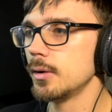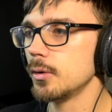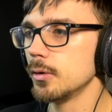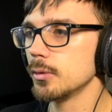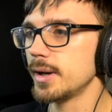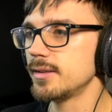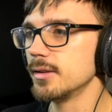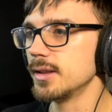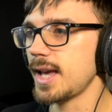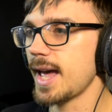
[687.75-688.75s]
all the way
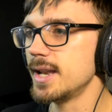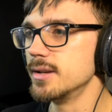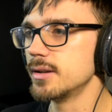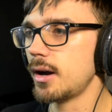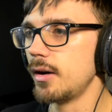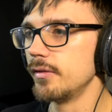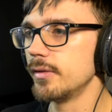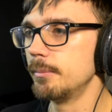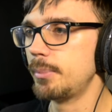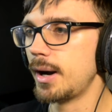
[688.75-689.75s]
till the end of
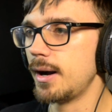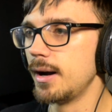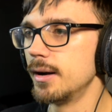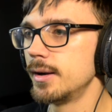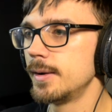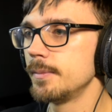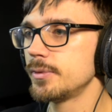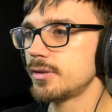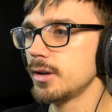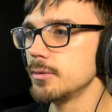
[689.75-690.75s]
bar
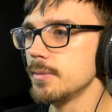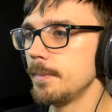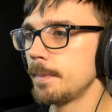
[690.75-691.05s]
2.